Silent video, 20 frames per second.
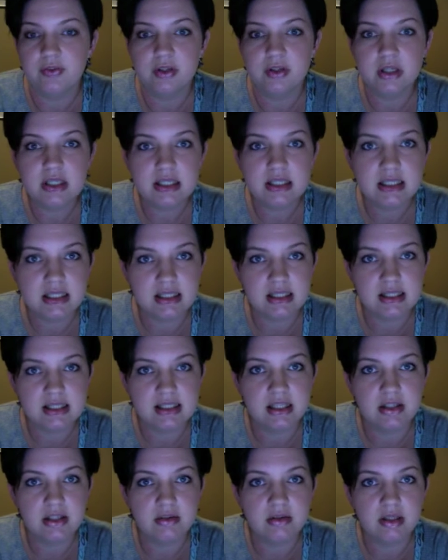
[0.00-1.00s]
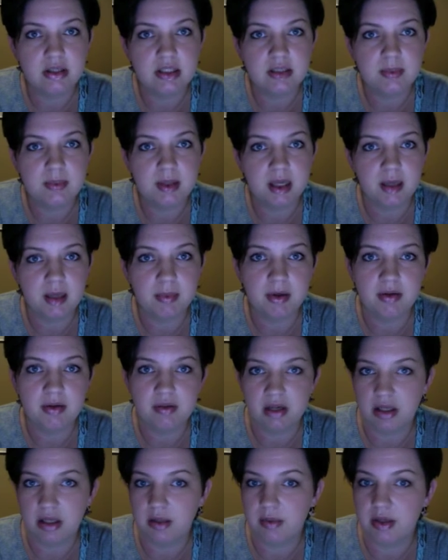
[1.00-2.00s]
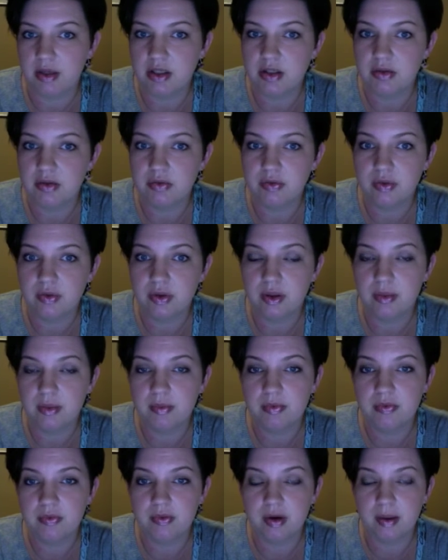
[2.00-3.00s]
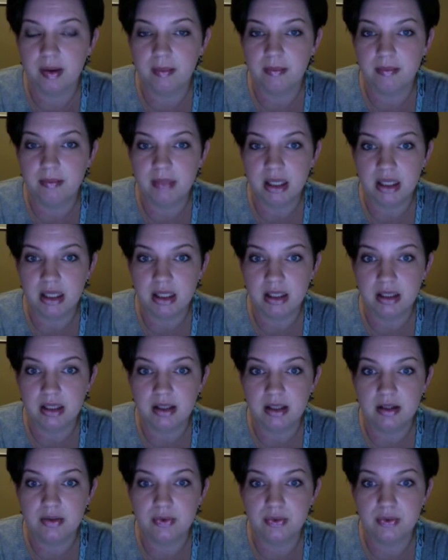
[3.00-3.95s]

first is that you need to pick up an evaluation form from me